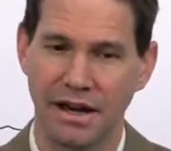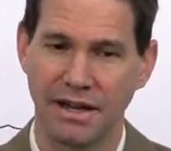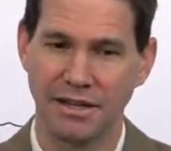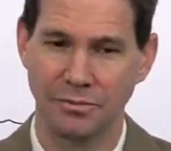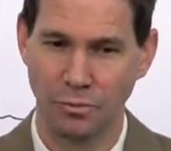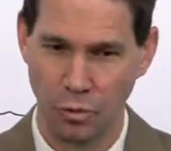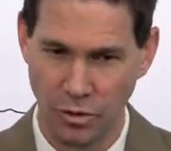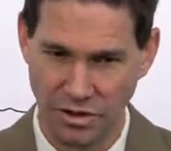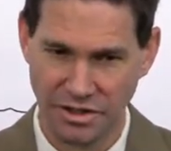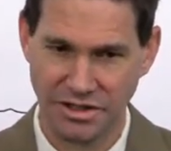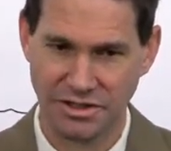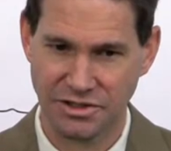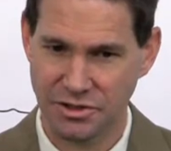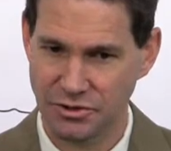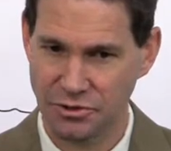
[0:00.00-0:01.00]
I am
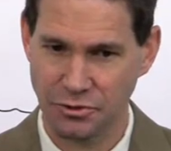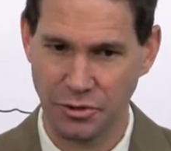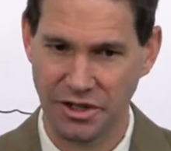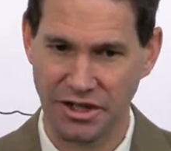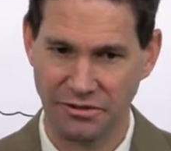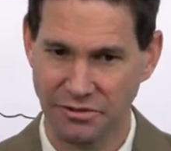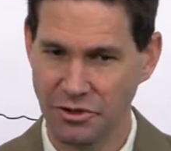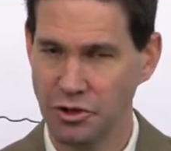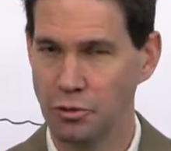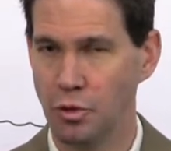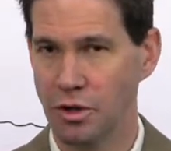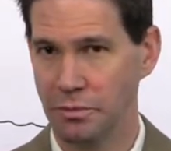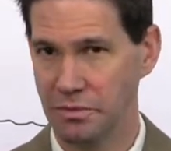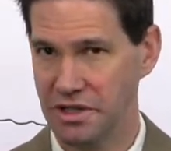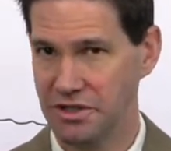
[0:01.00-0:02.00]
willing to do whatever you
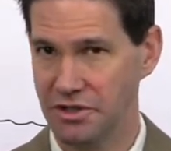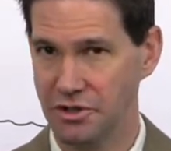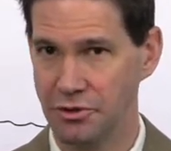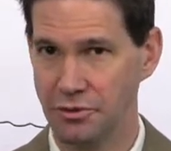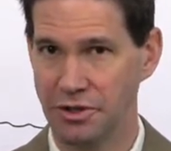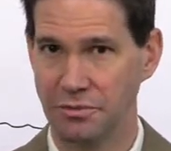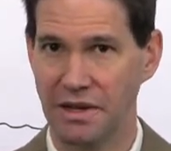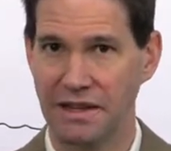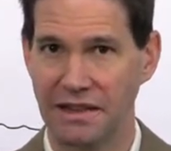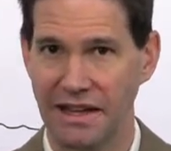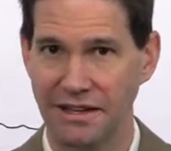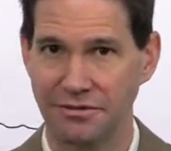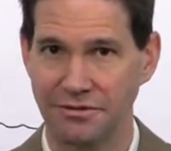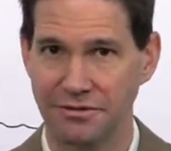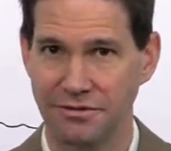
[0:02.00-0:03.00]
want me to do in my
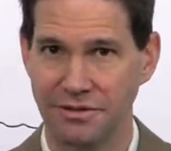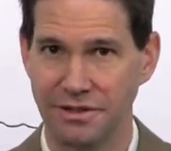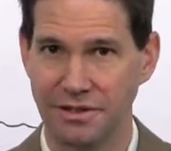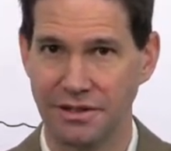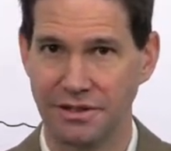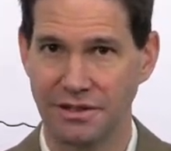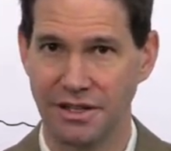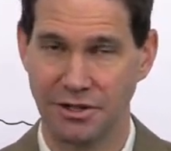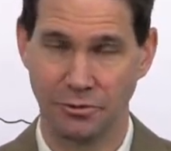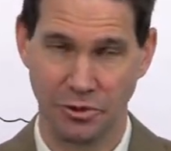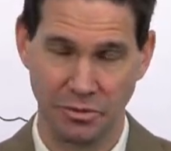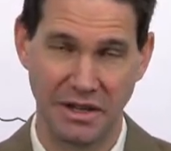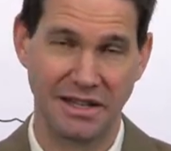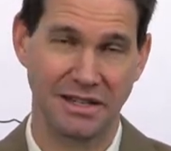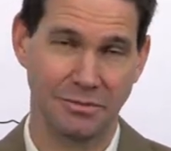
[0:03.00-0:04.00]
life. And it
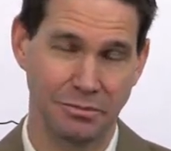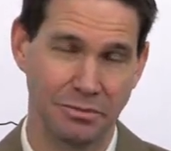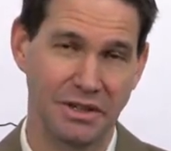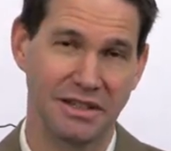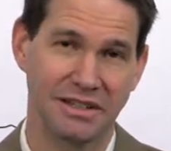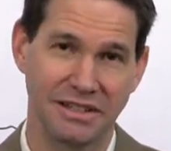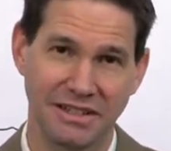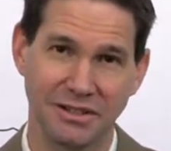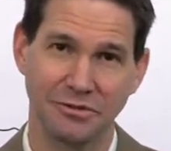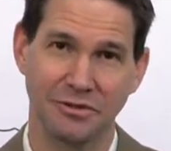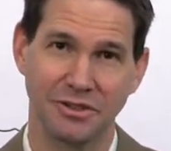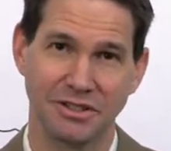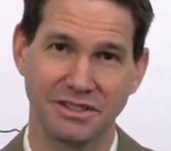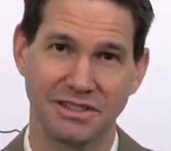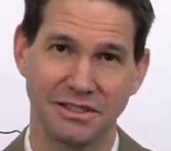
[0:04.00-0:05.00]
would make a big
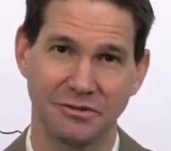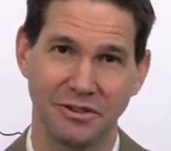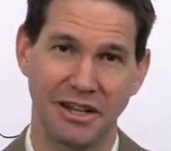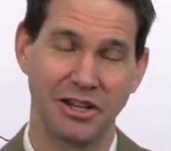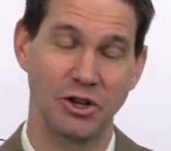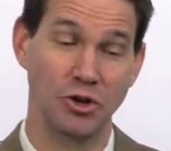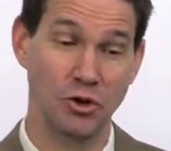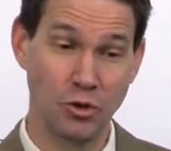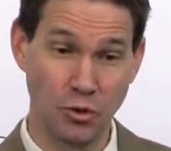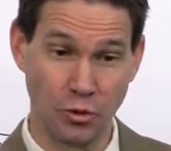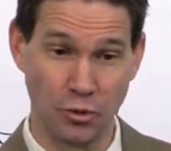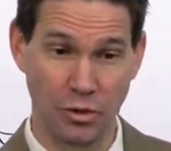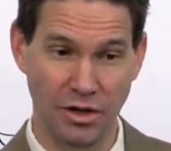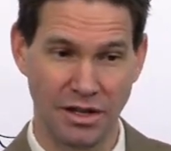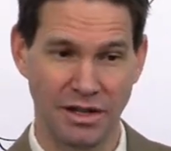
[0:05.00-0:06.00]
difference if I
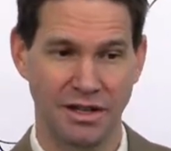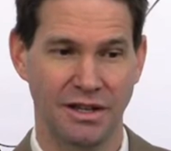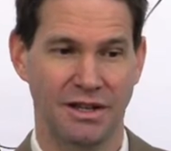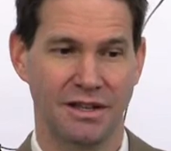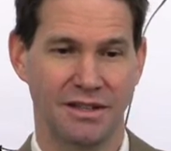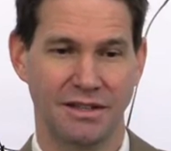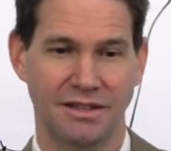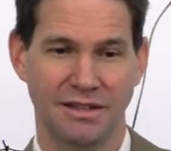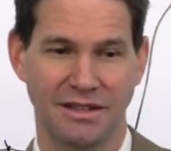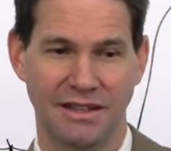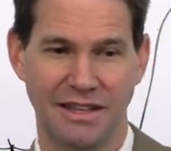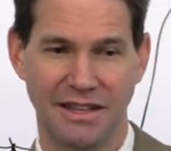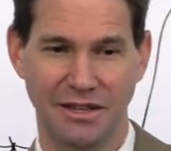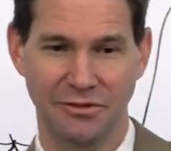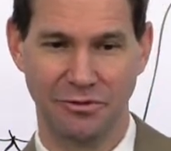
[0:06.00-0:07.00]
knew
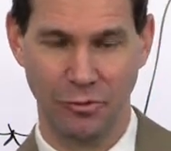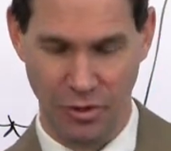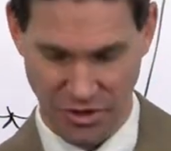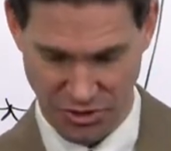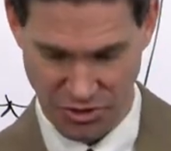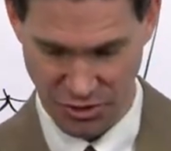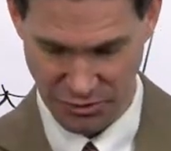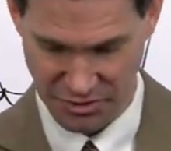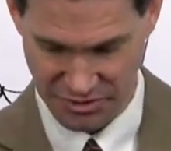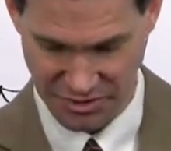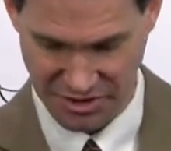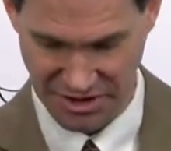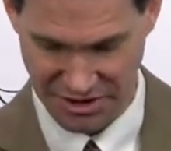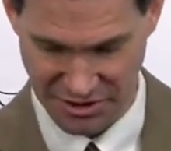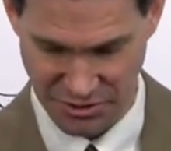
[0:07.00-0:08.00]
if what Joseph
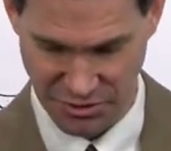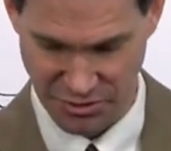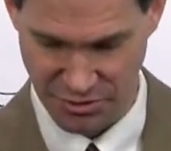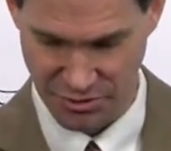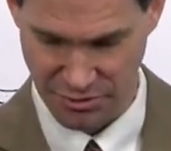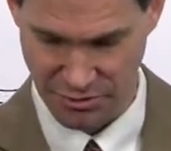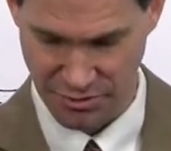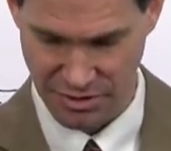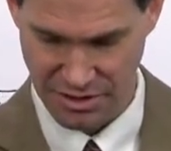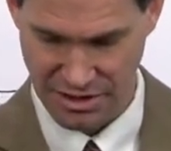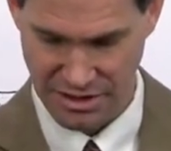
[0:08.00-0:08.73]
said is true.